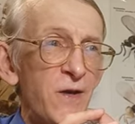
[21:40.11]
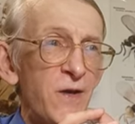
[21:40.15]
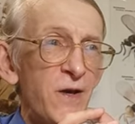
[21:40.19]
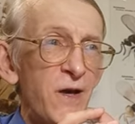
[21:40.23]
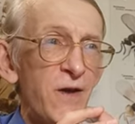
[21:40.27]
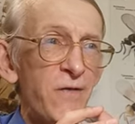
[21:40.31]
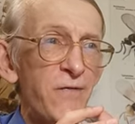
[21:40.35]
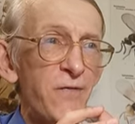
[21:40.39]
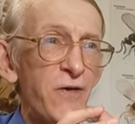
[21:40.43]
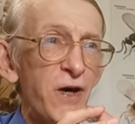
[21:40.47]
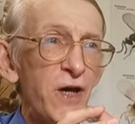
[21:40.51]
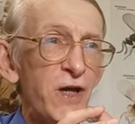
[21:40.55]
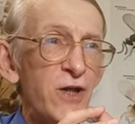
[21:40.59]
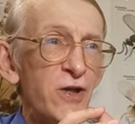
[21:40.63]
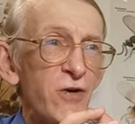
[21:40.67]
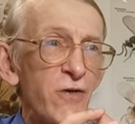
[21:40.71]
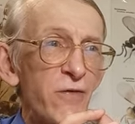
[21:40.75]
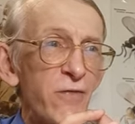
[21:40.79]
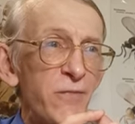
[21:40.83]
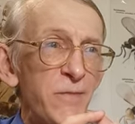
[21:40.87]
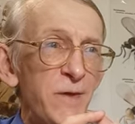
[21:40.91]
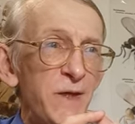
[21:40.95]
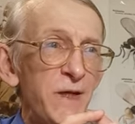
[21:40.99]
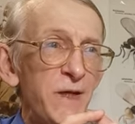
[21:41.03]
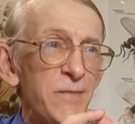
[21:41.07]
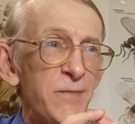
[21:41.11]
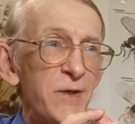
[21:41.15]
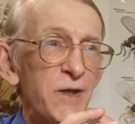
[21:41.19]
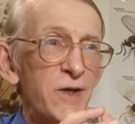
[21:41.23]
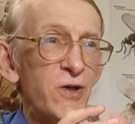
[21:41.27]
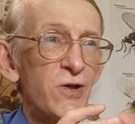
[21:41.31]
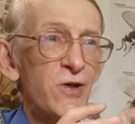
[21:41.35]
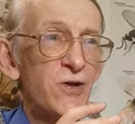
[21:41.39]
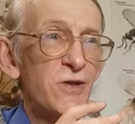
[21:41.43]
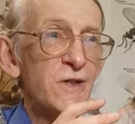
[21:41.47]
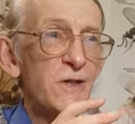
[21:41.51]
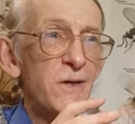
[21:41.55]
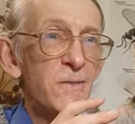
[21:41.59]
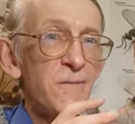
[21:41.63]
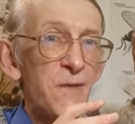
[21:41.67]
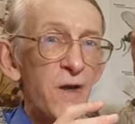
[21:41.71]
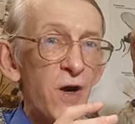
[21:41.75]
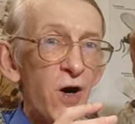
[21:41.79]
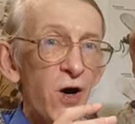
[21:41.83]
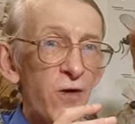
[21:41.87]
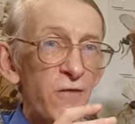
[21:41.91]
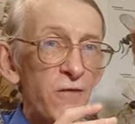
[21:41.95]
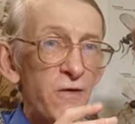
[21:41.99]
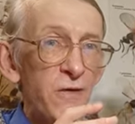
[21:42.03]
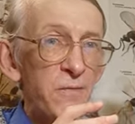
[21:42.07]
afraid of me, because
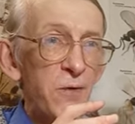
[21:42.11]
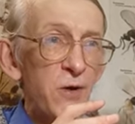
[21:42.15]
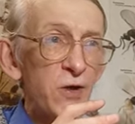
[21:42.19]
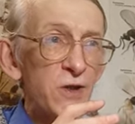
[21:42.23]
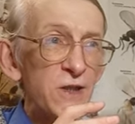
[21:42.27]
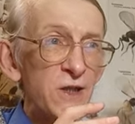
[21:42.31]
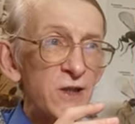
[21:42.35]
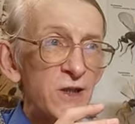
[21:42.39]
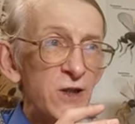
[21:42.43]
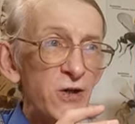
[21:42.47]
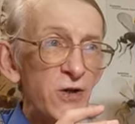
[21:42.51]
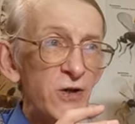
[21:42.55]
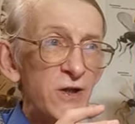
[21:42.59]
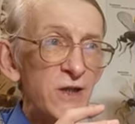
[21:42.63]
ovipositor